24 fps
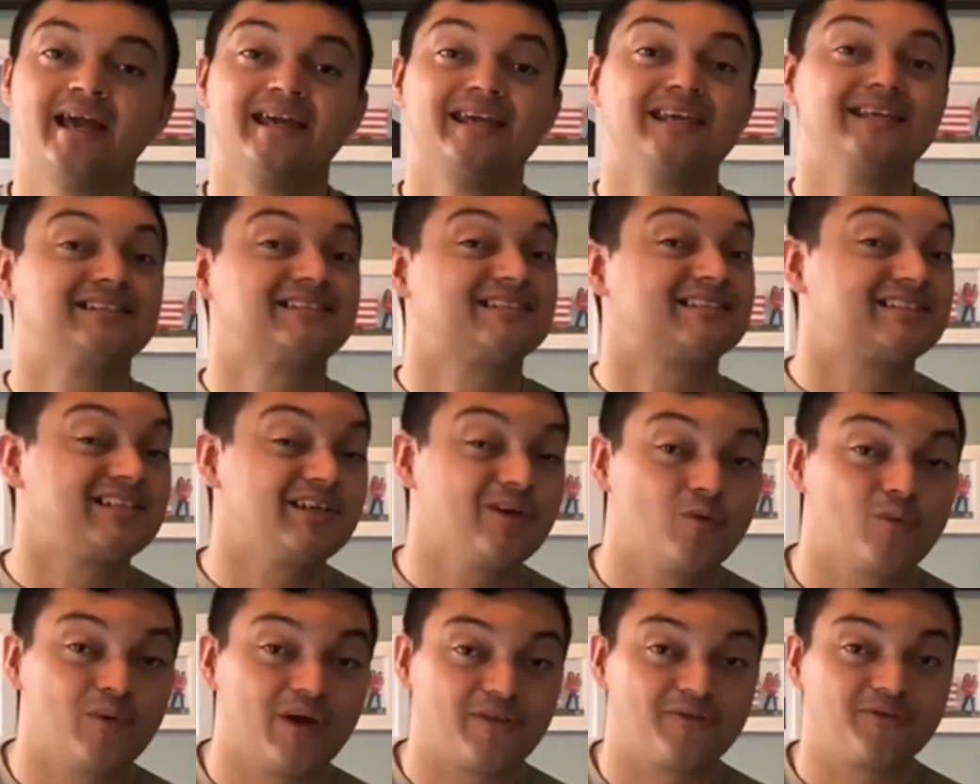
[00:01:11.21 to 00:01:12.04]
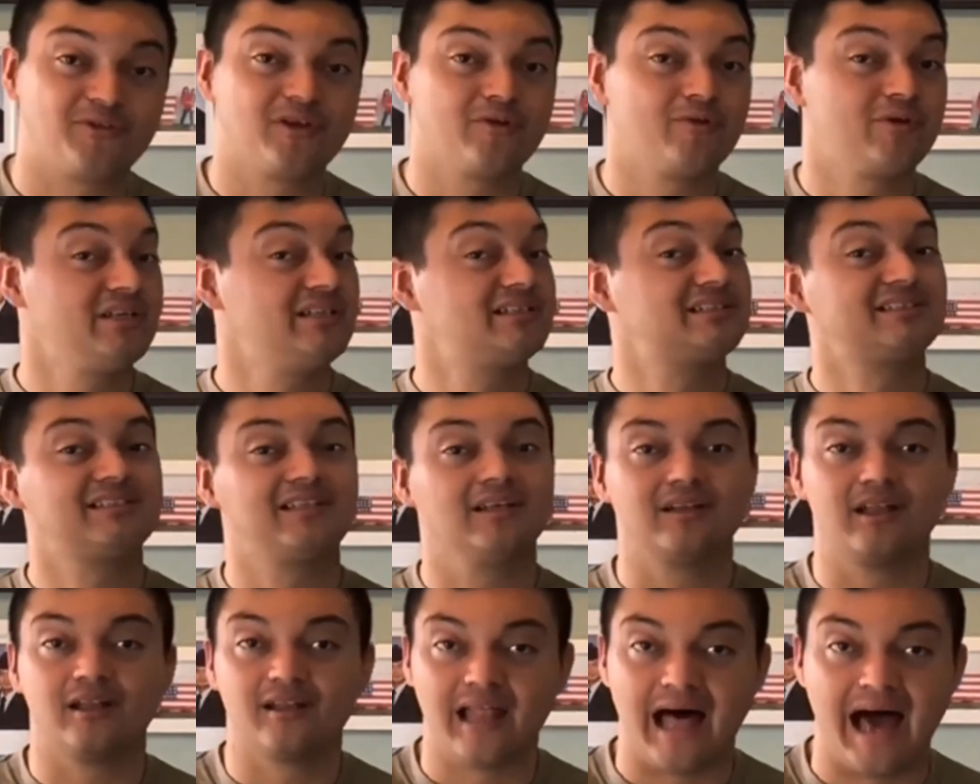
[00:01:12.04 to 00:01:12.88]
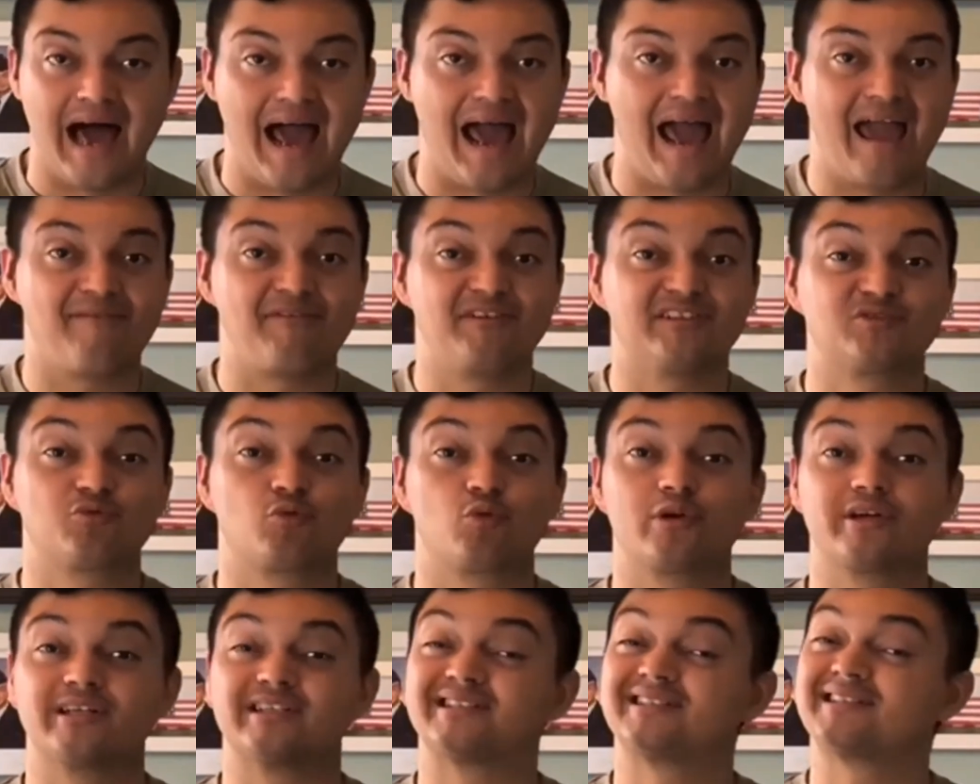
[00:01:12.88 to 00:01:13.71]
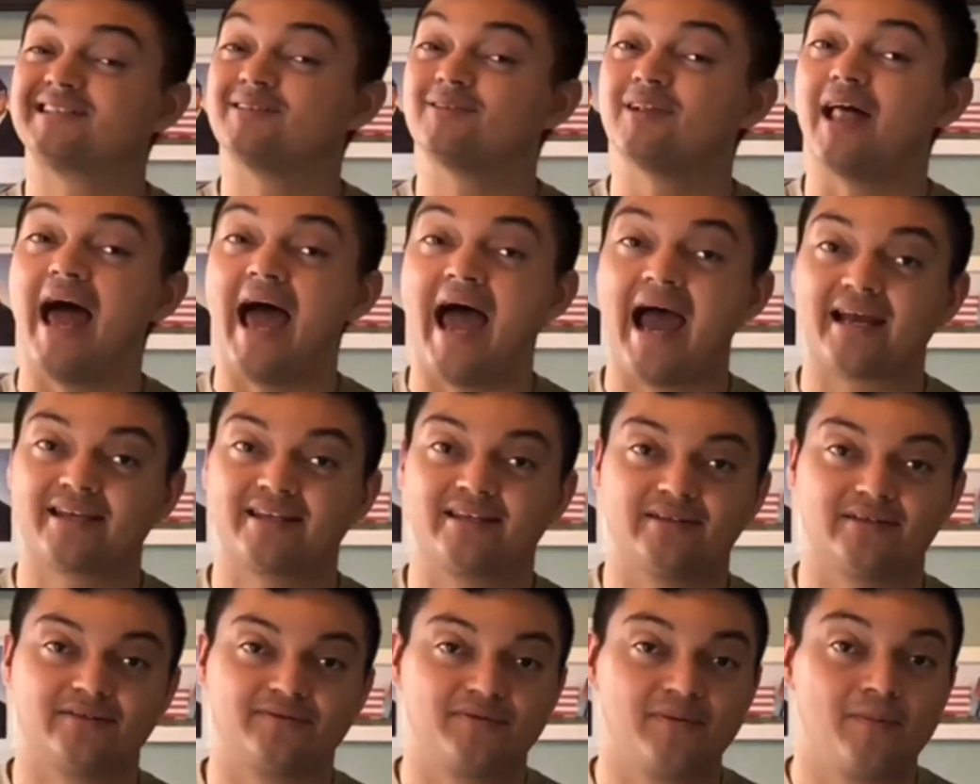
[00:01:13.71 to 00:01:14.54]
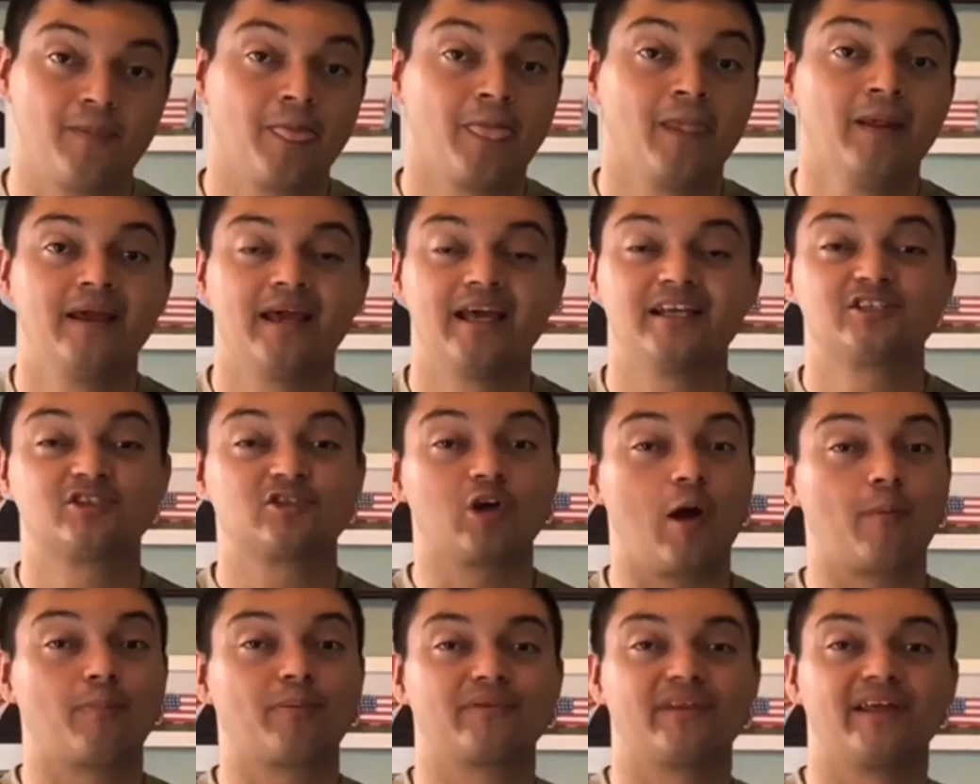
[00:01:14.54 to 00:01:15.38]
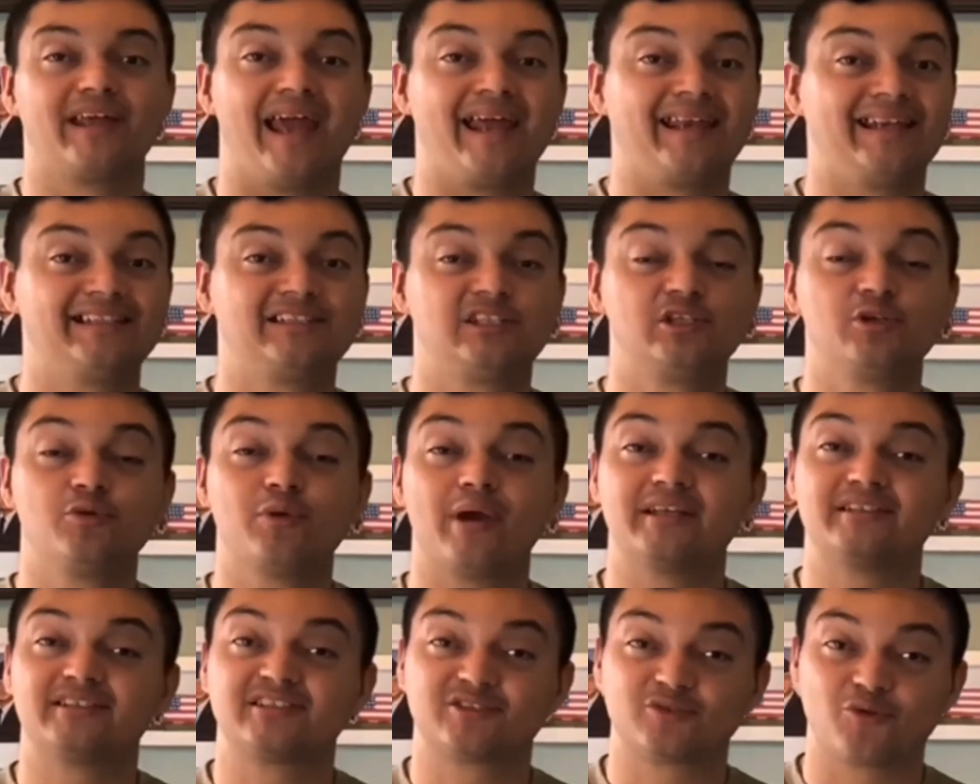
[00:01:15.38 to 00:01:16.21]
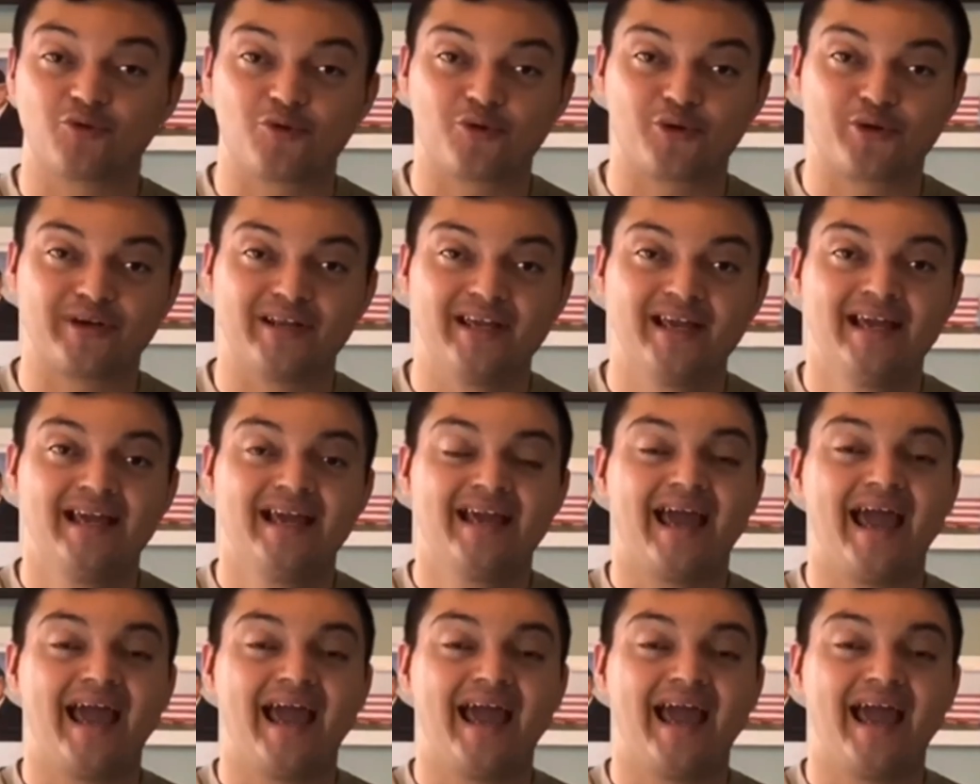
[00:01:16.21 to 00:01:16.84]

He's still with you. He's still alive. His word is still active and sharper than any two-edged sword.